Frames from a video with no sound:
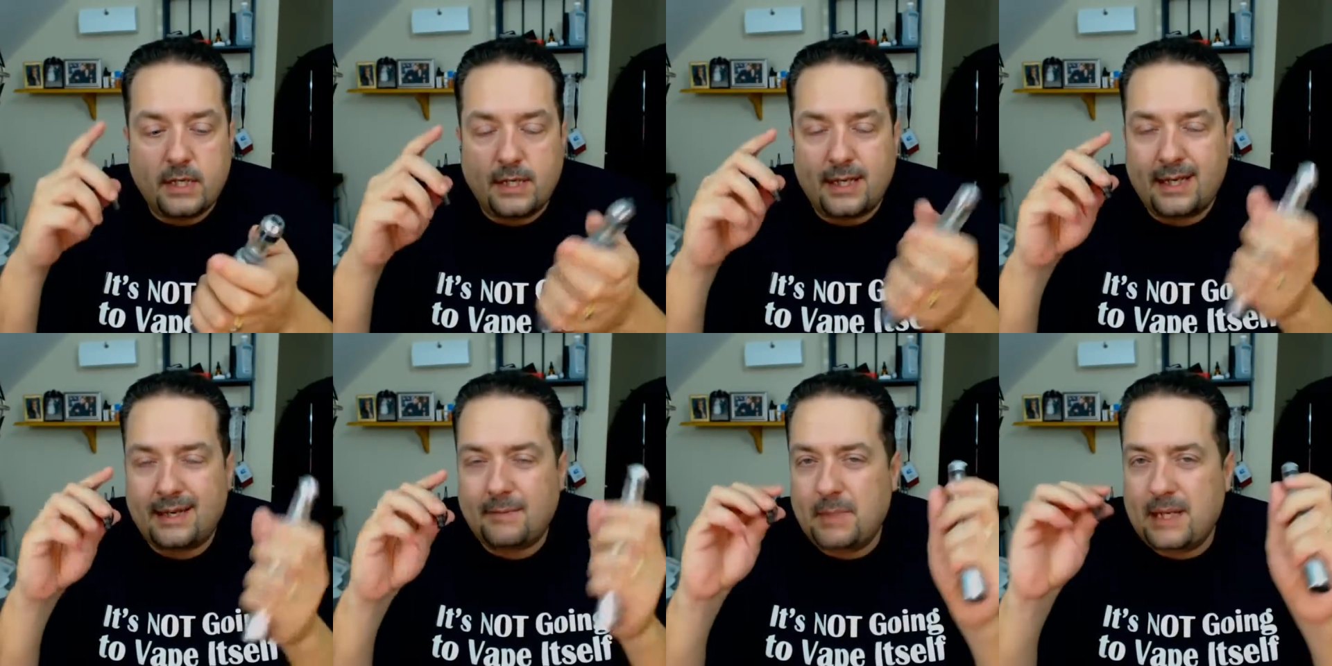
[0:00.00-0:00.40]

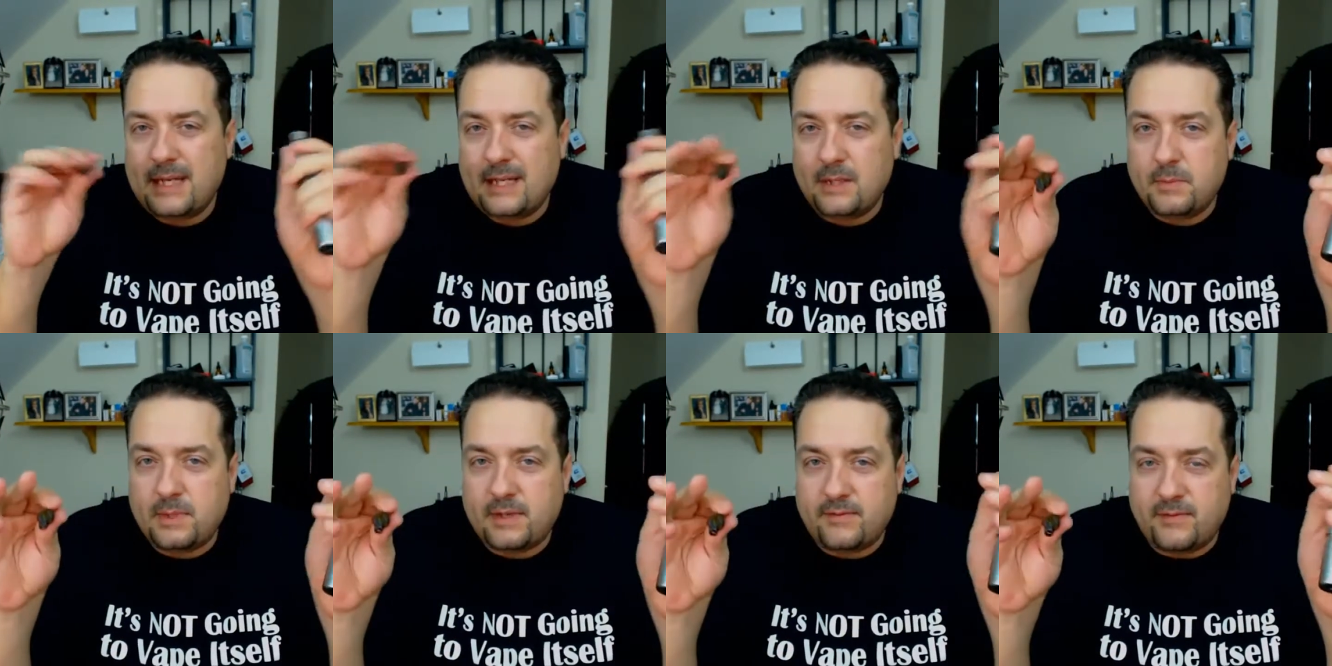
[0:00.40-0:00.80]
Made
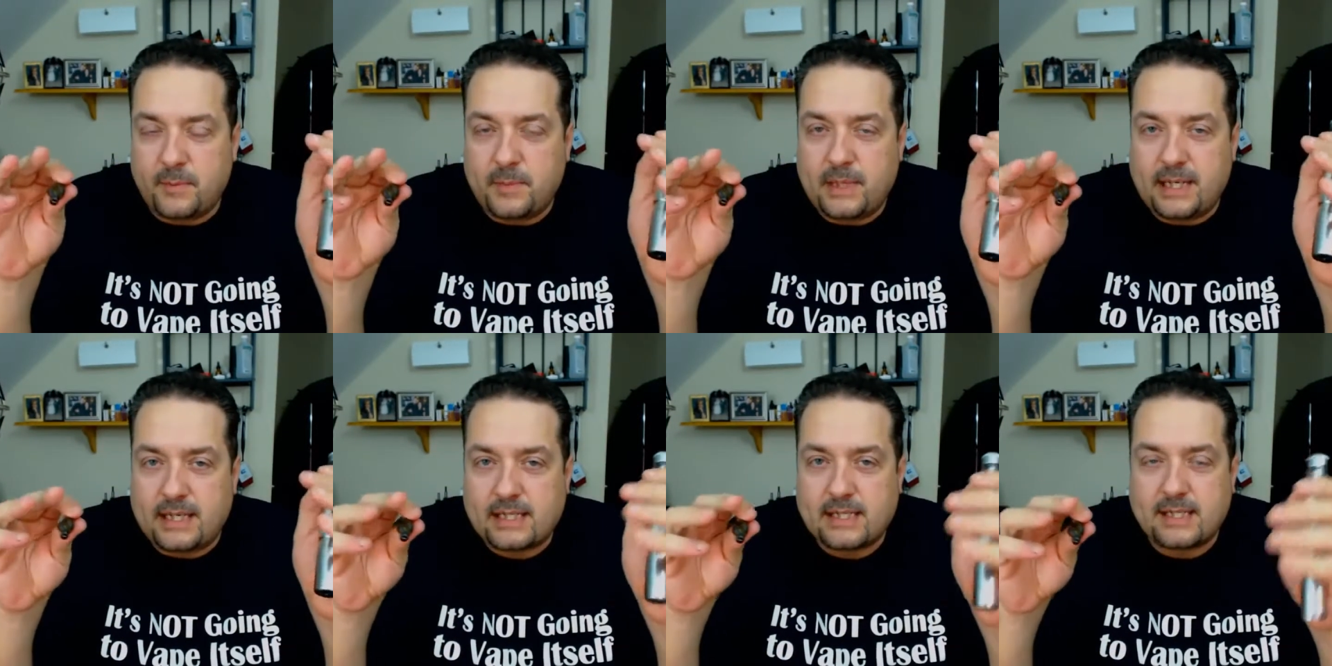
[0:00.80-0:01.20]
a little bit of a
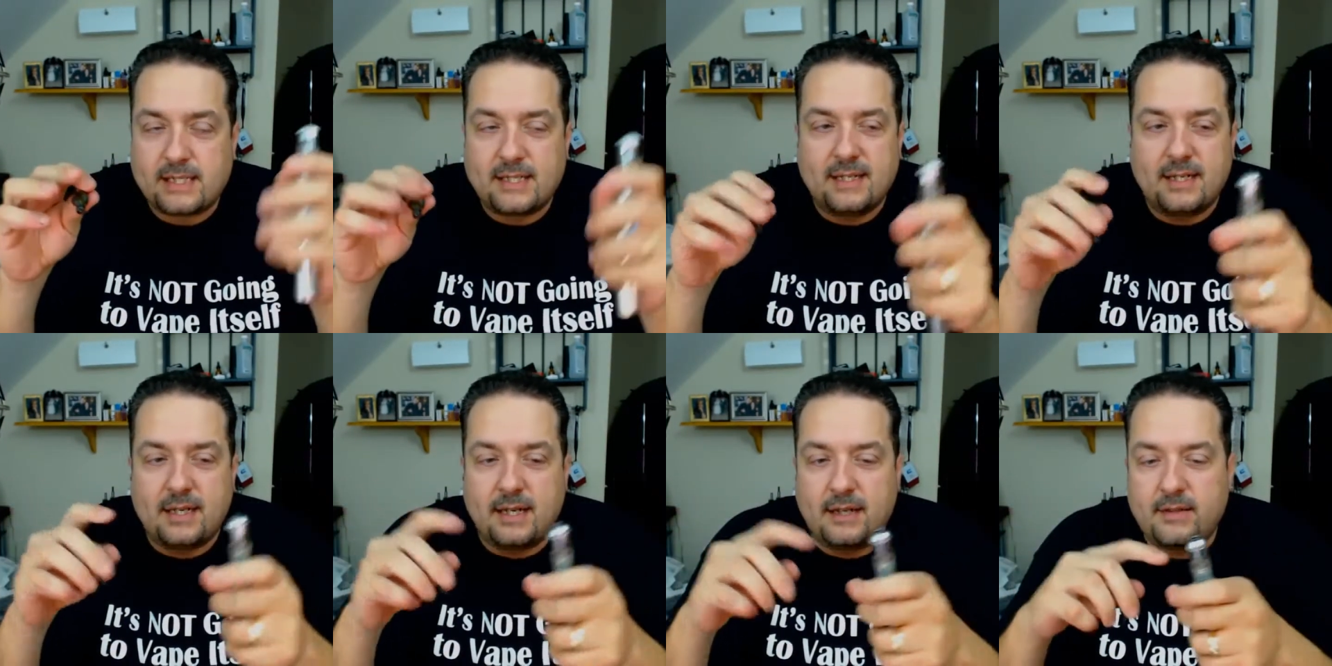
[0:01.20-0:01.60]
mess.
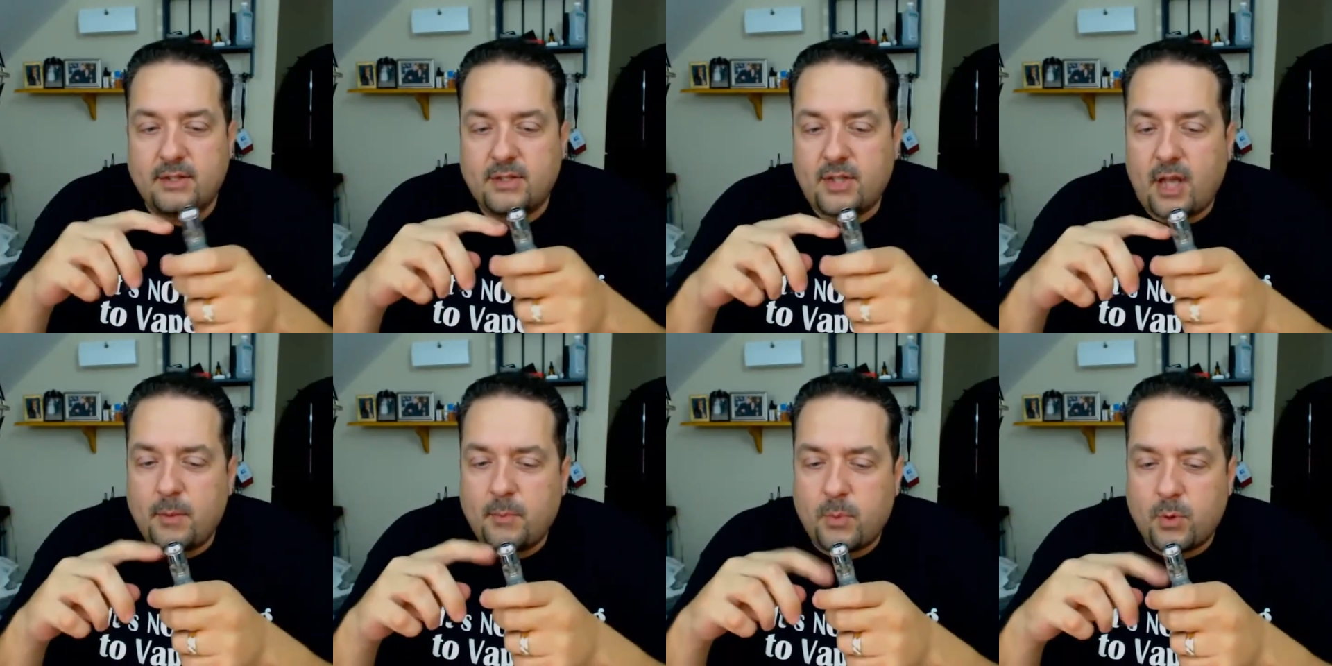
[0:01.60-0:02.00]
The
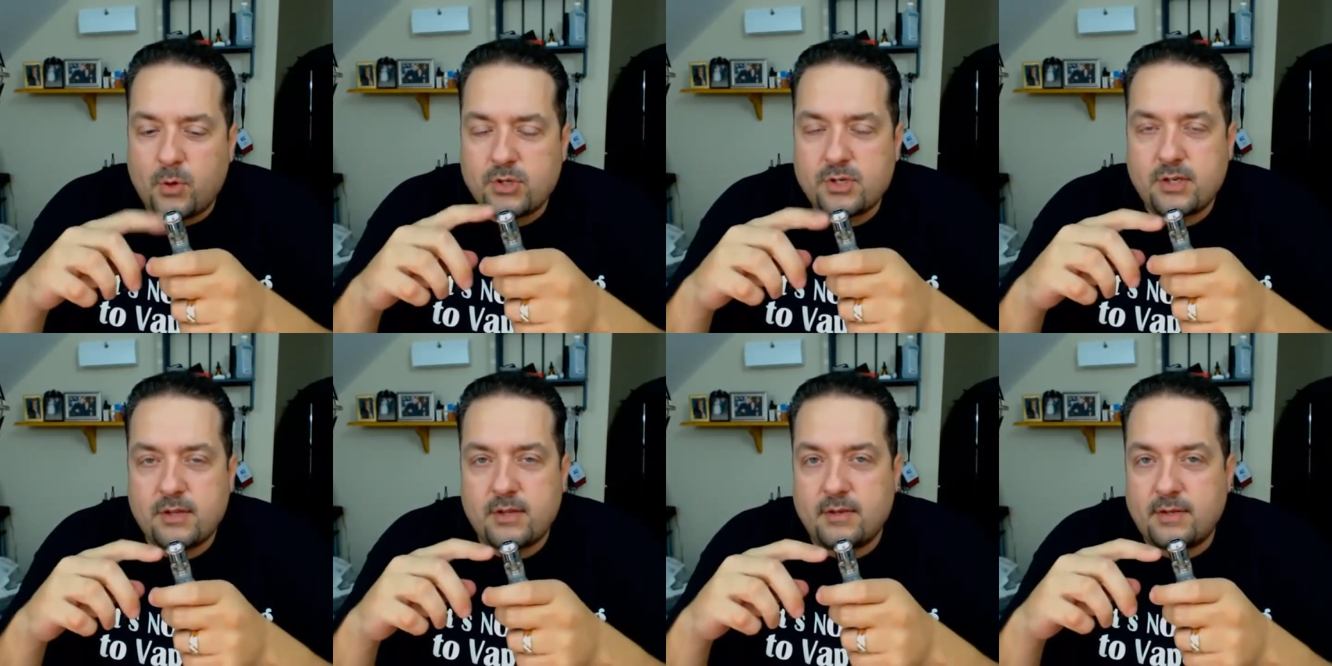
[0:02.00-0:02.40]
top
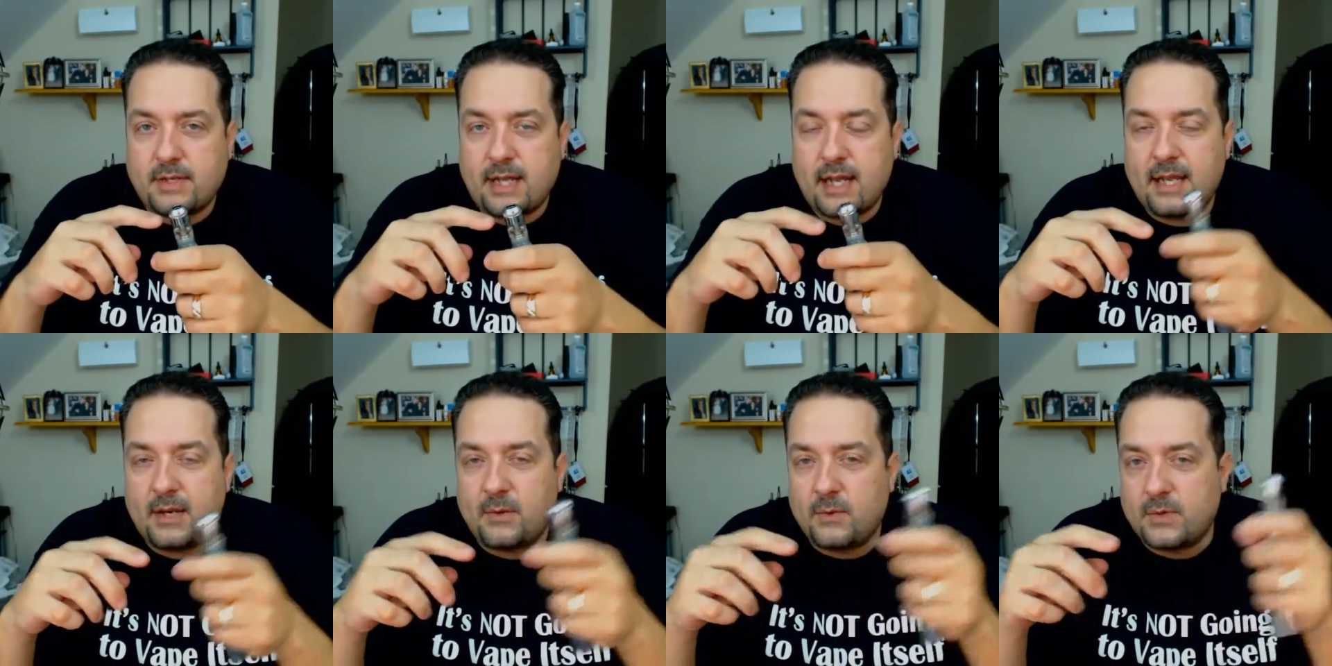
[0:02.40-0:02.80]
portion of the
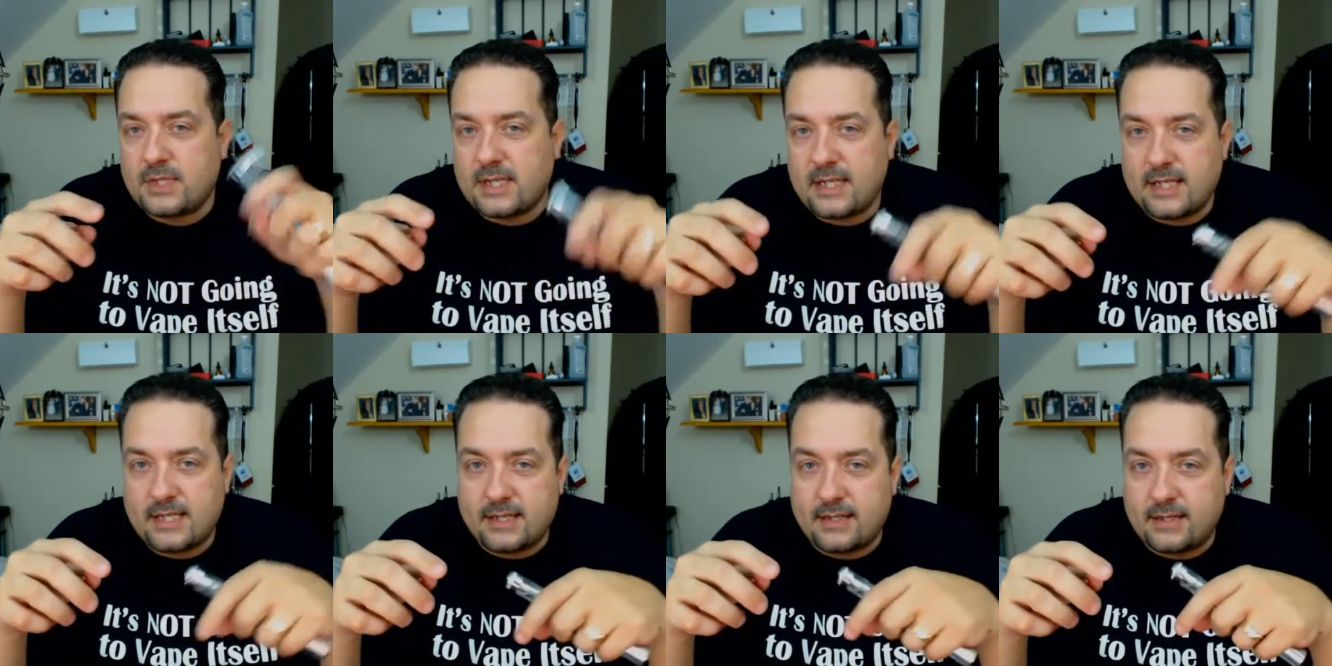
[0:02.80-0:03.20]
tank
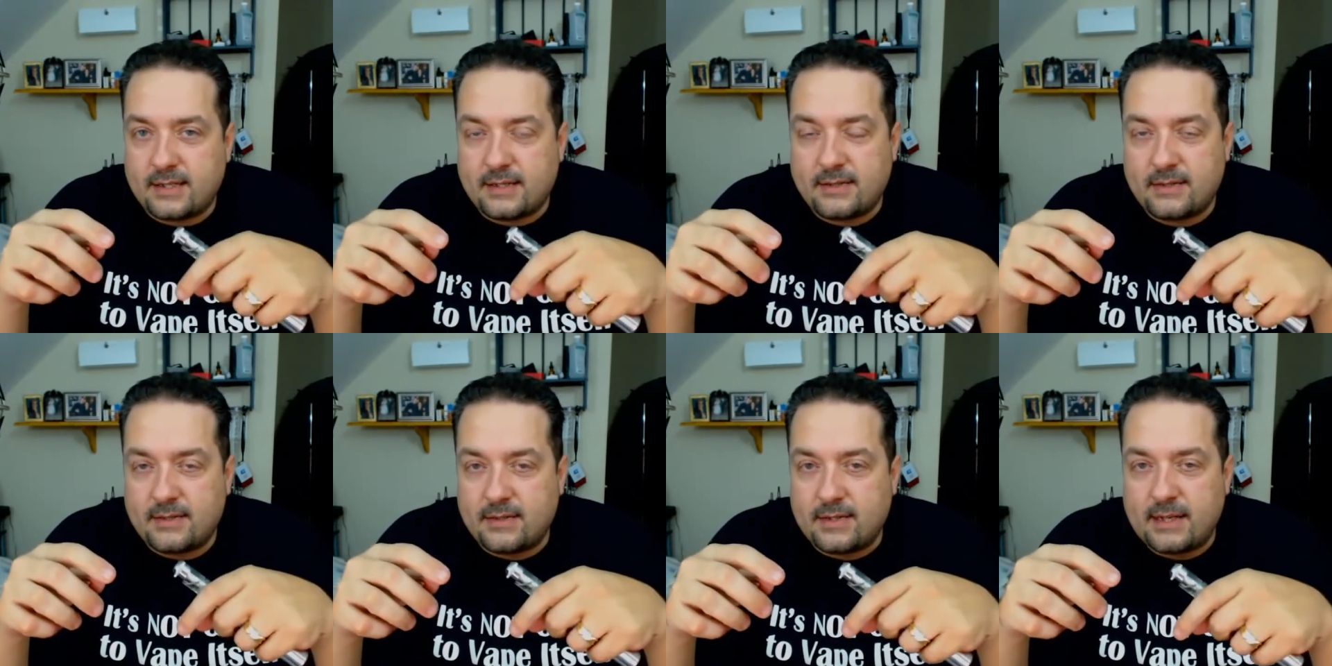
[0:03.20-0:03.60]
was easy
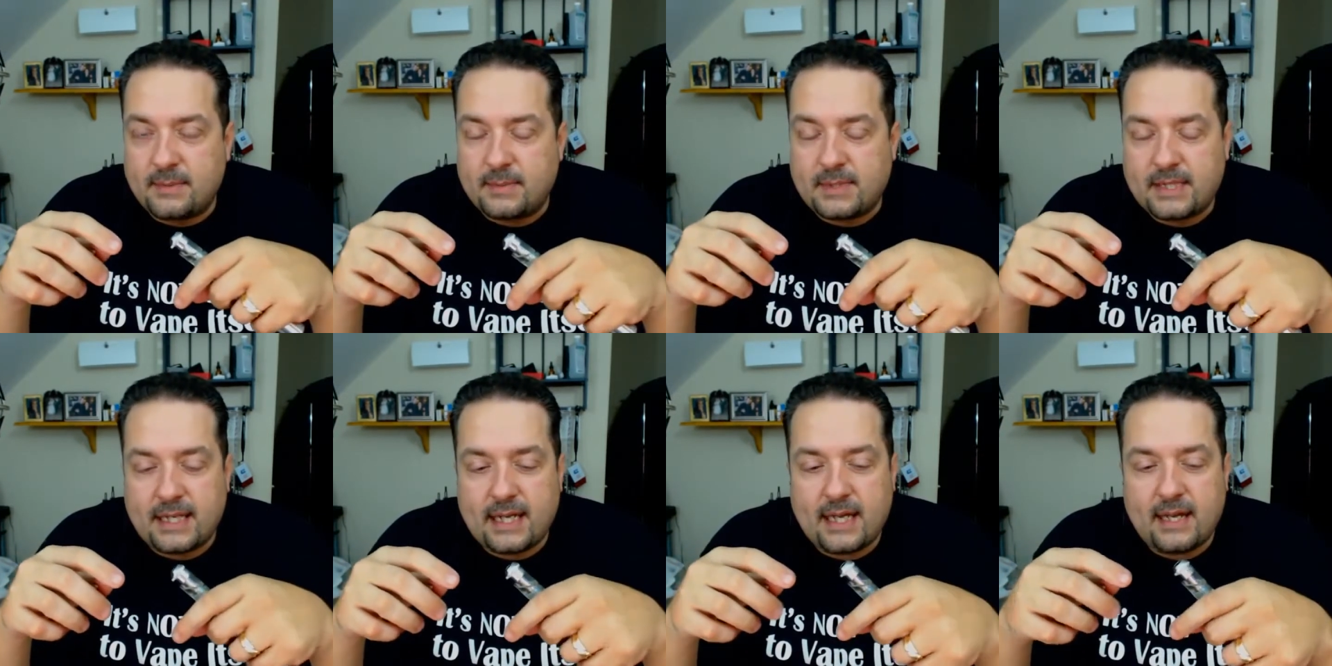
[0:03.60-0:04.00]
to
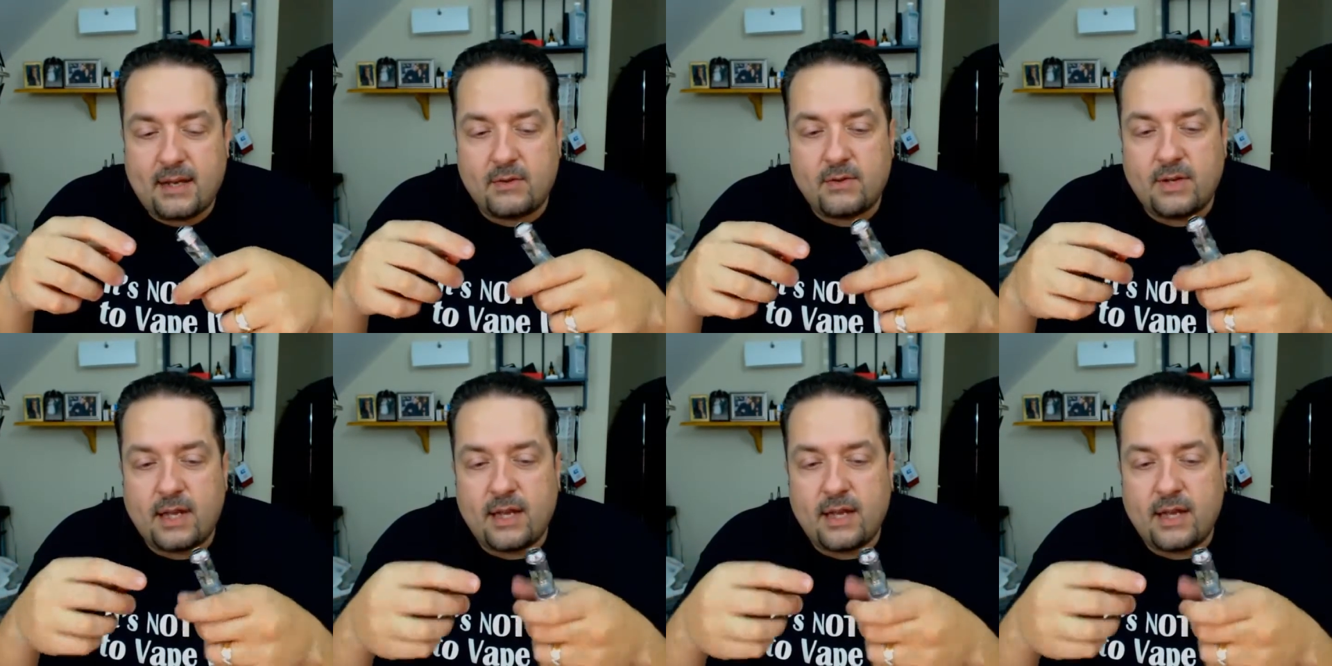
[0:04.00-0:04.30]
empty out.